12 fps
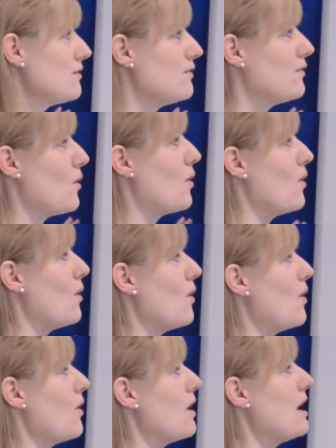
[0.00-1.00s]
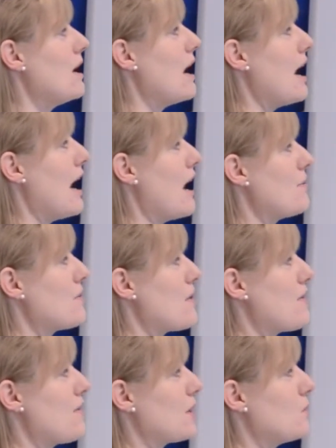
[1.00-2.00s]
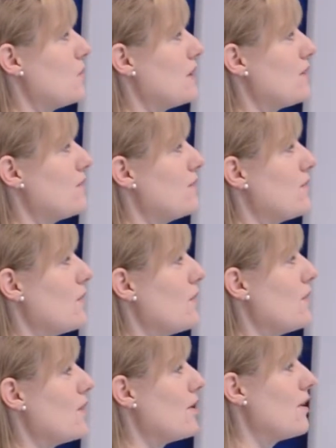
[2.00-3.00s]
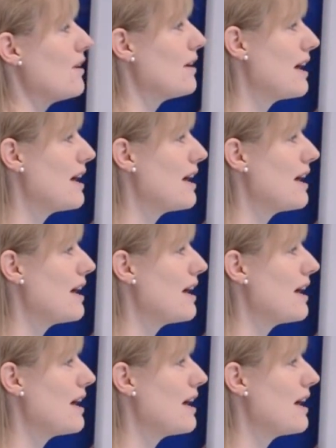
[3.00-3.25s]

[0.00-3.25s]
for the thick woolly fur